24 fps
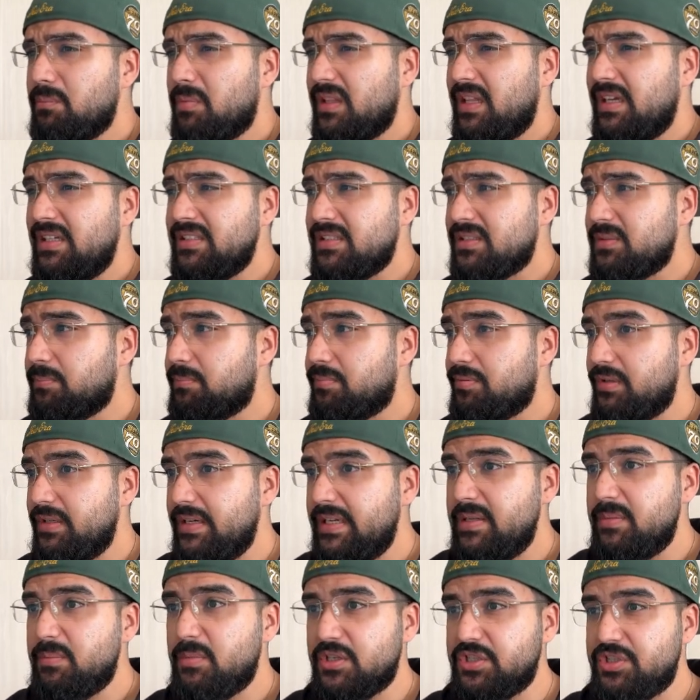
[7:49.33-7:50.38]
but that's
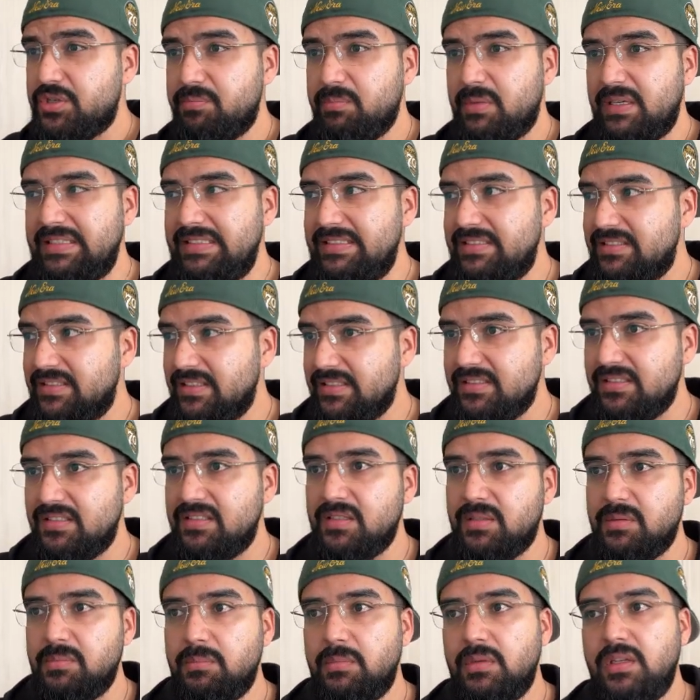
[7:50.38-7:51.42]
pretty much my
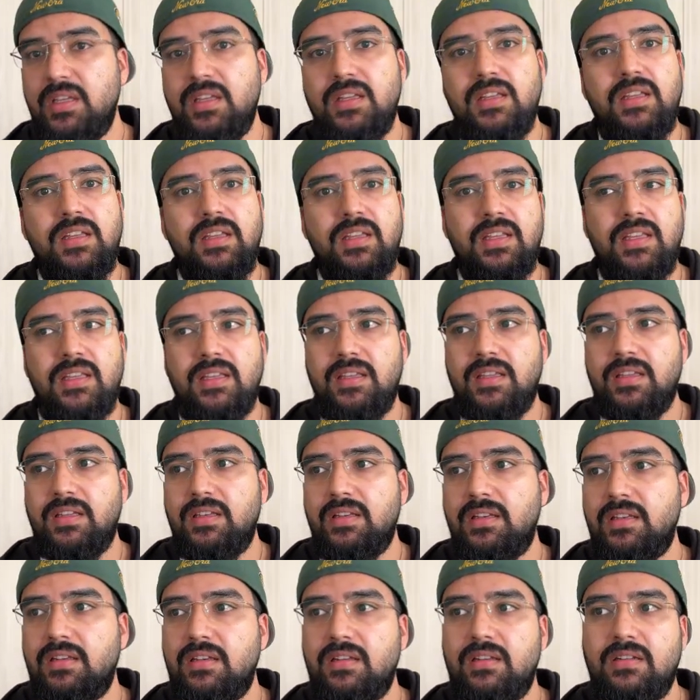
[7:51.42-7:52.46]
system
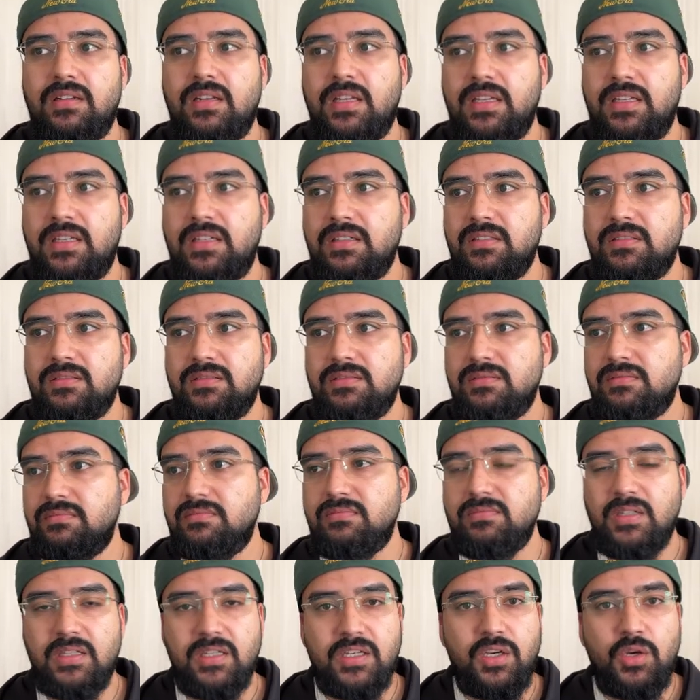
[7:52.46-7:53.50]
in like
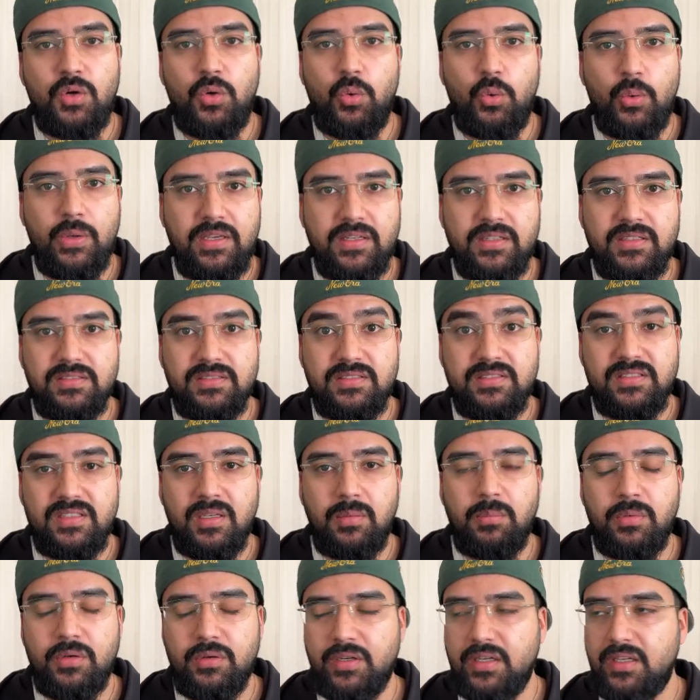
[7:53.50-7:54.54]
a quick
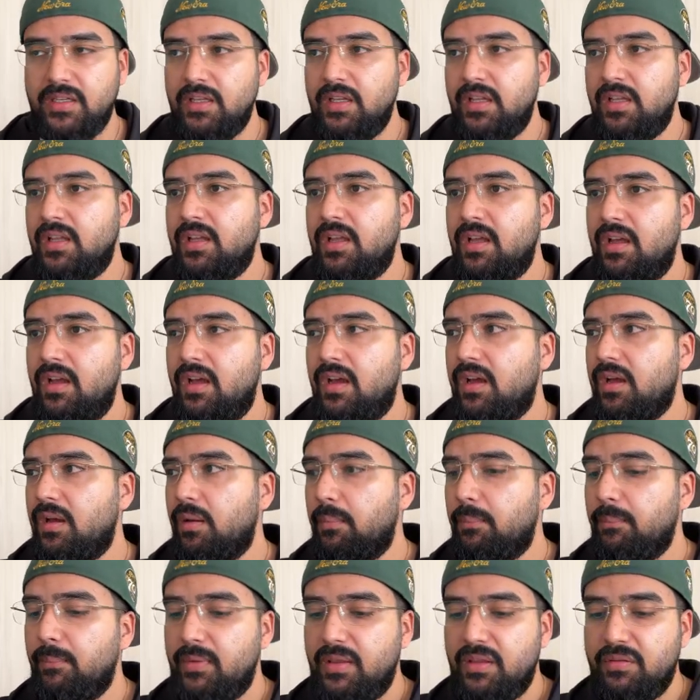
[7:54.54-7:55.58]
summary
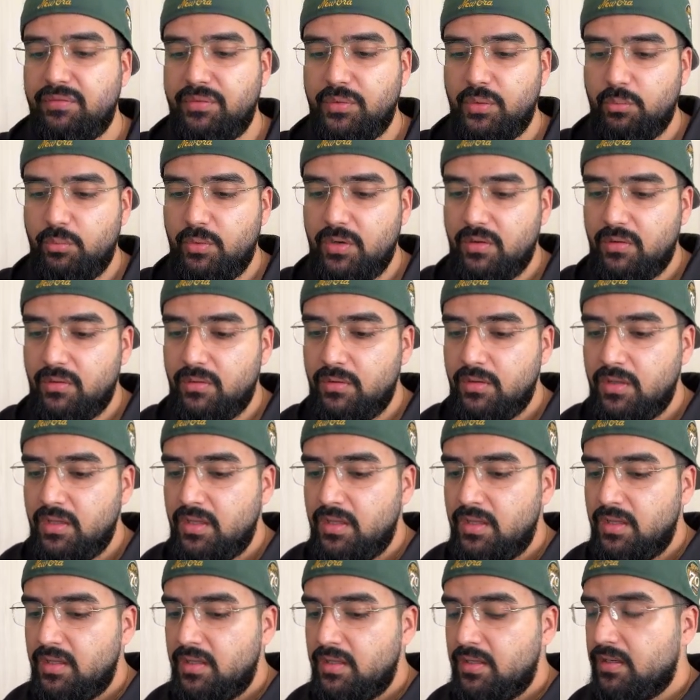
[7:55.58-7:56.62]
um if you will
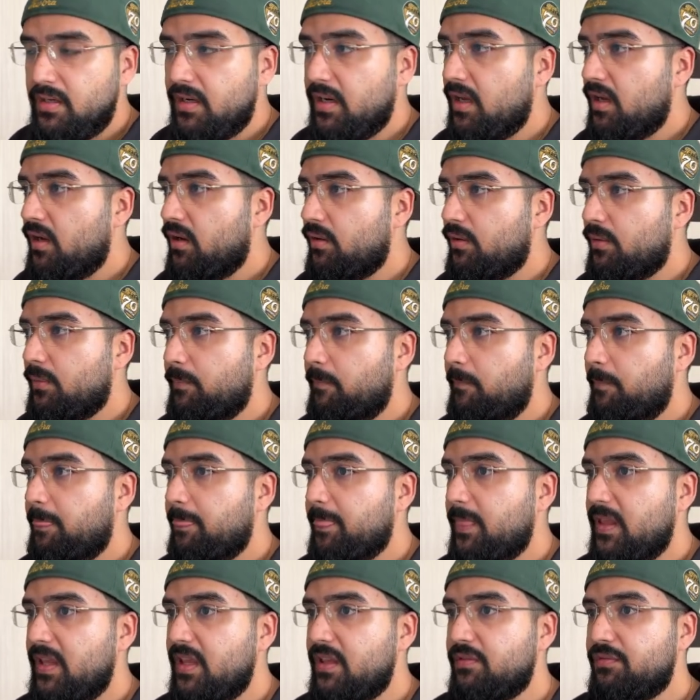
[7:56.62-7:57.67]
now
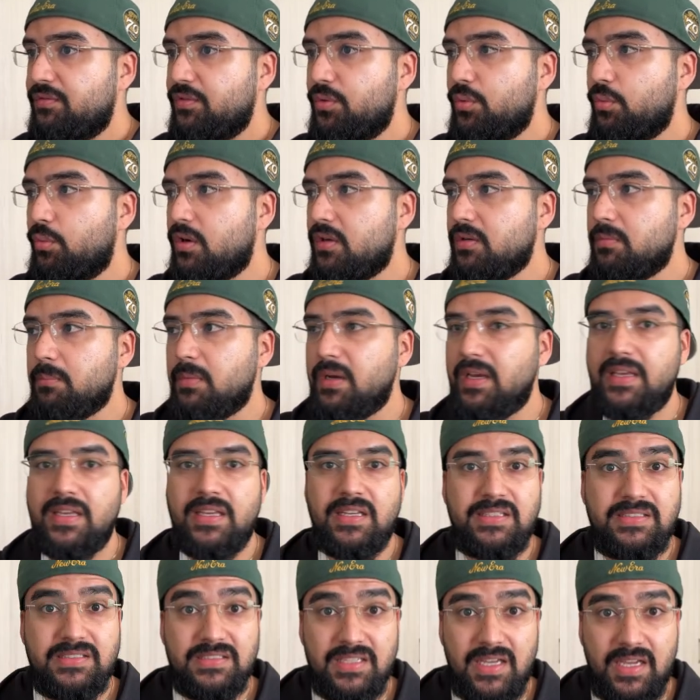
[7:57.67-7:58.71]
if you want my
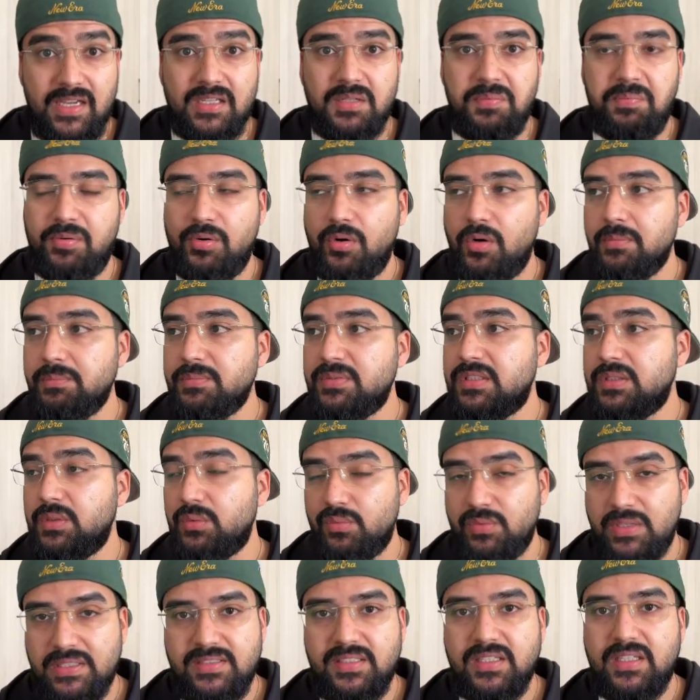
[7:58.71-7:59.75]
exact prompts
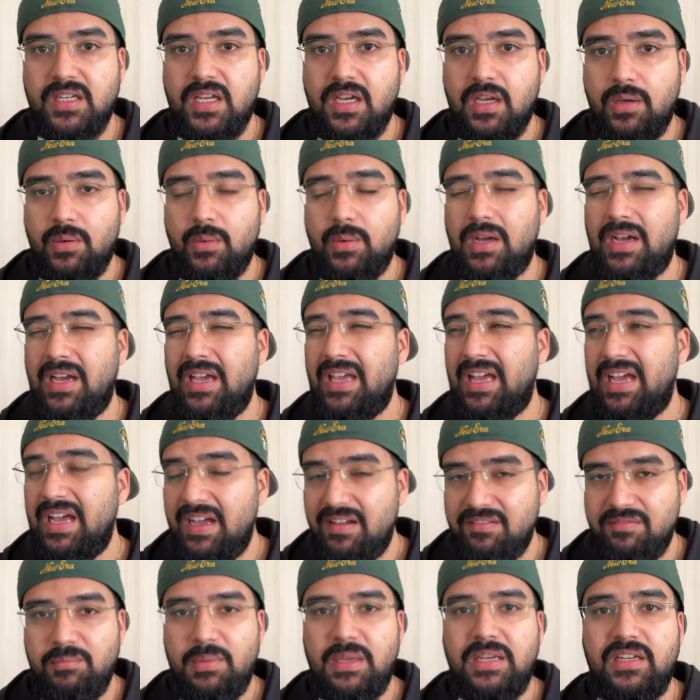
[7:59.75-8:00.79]
written out, I
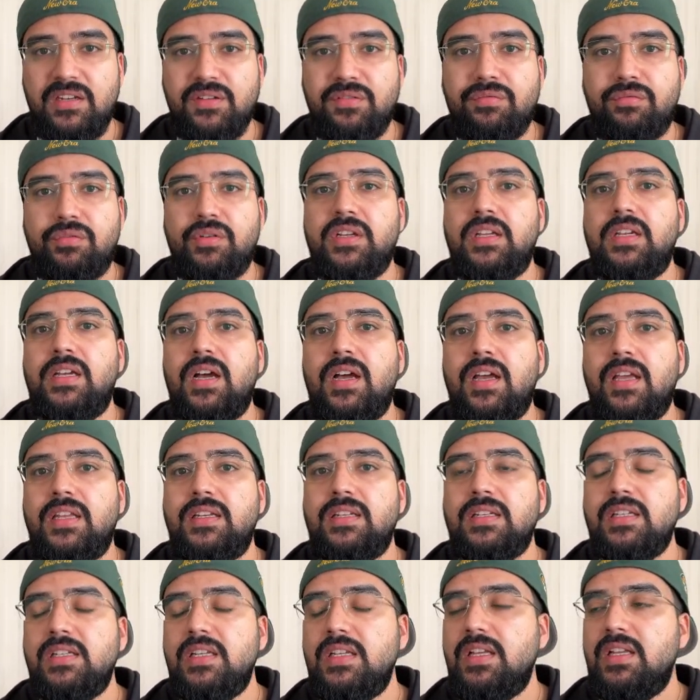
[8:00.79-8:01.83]
have made a free
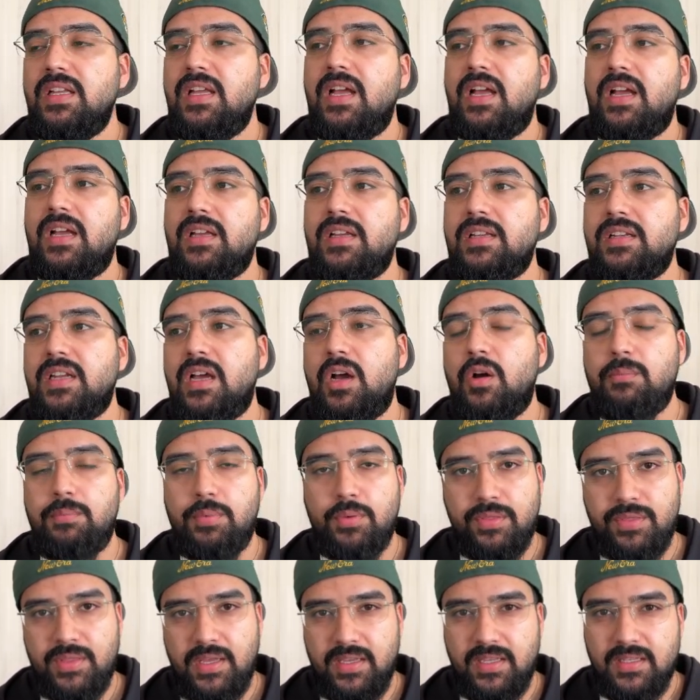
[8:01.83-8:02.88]
guide and I'll
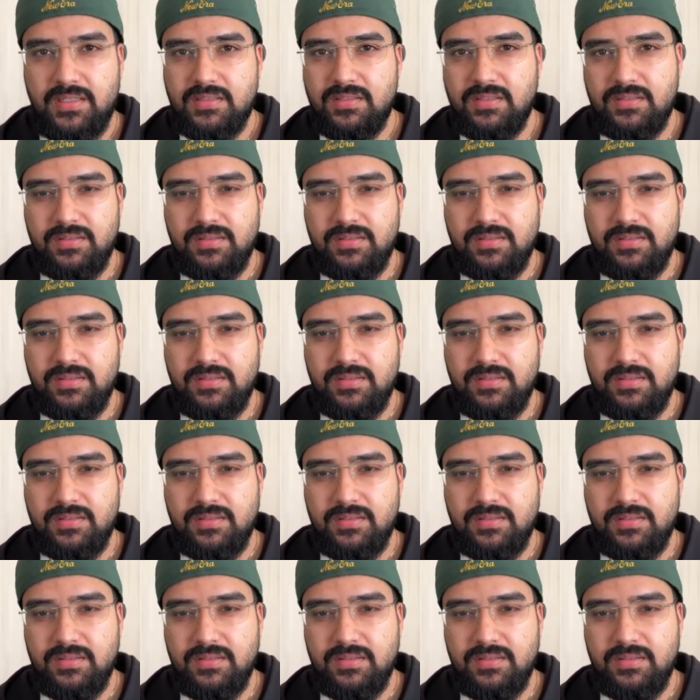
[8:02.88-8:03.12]
put that